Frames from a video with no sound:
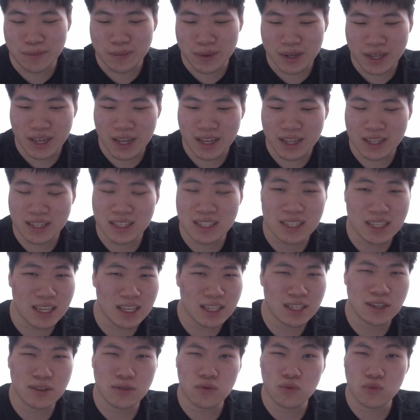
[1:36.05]
But yeah, in
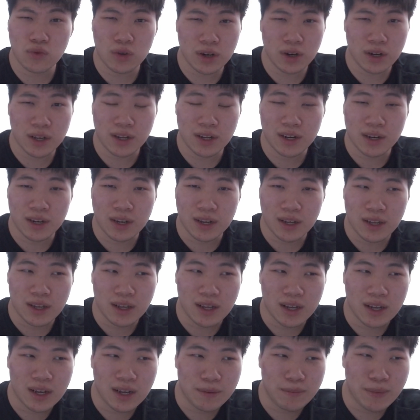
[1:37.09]
season one,
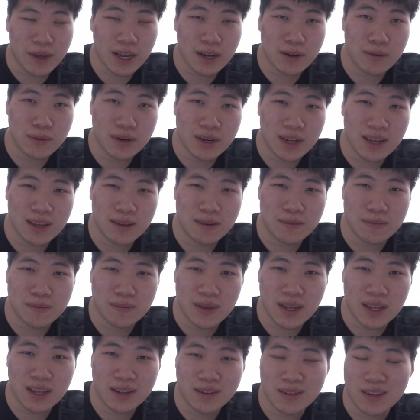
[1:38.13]
back when I
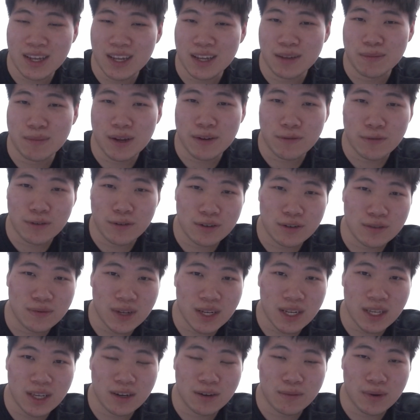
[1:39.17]
made like my first
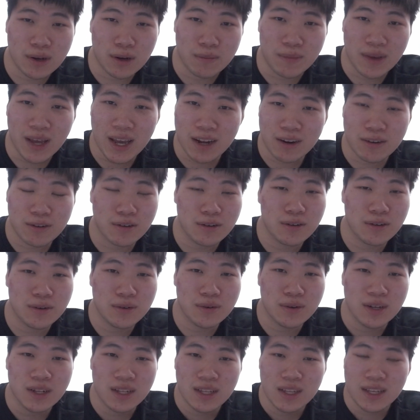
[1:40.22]
video about
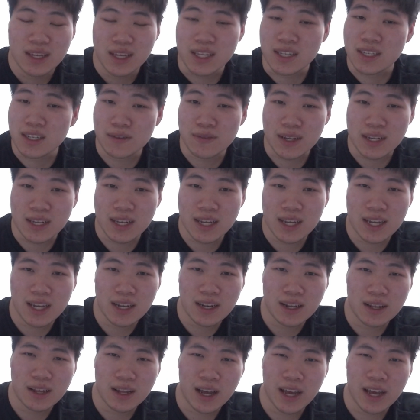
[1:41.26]
macro and stuff like that,